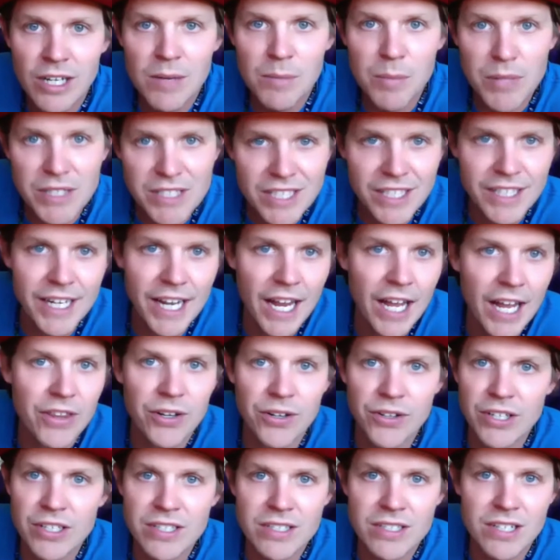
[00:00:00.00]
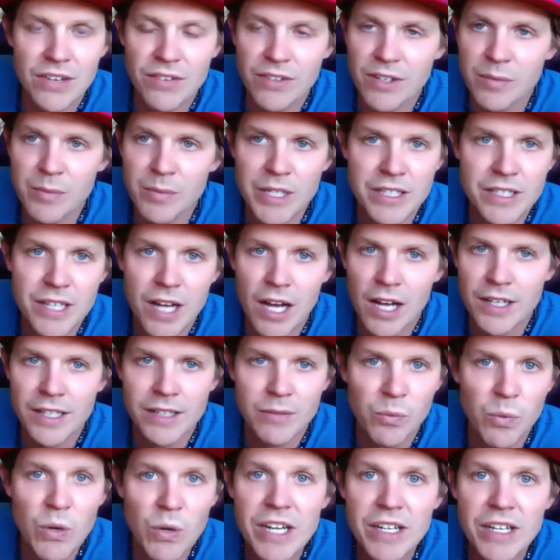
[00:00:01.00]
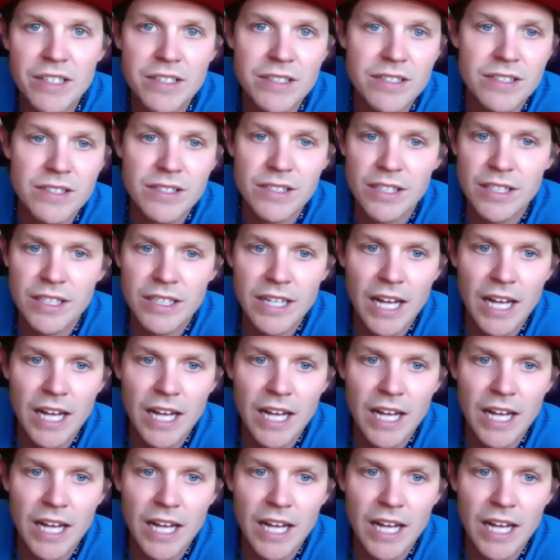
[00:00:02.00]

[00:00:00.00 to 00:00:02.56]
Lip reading: but together this stuff can be done in weeks.